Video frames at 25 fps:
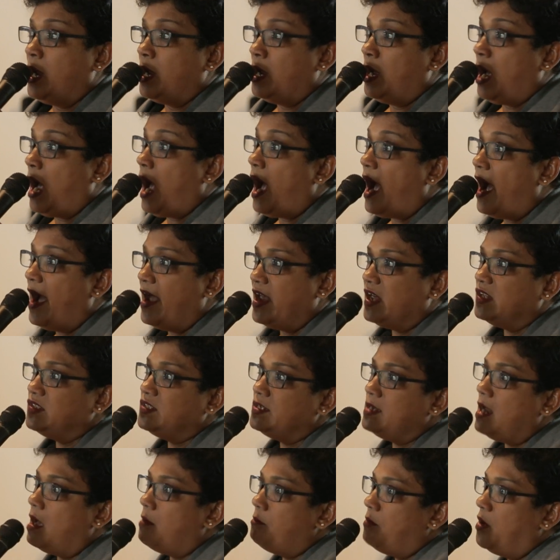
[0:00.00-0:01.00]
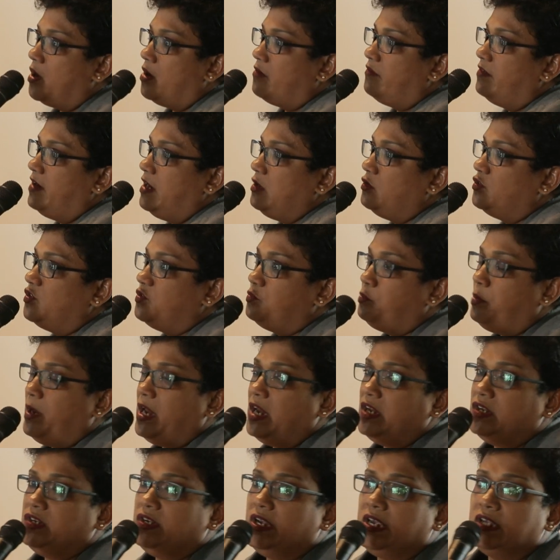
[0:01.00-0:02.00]
highest number of new
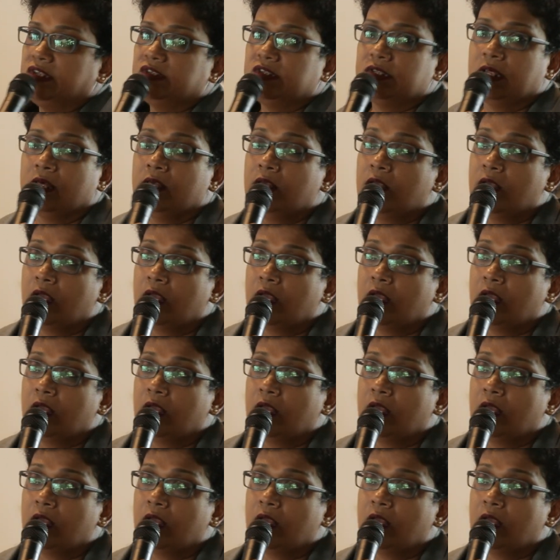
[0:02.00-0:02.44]
species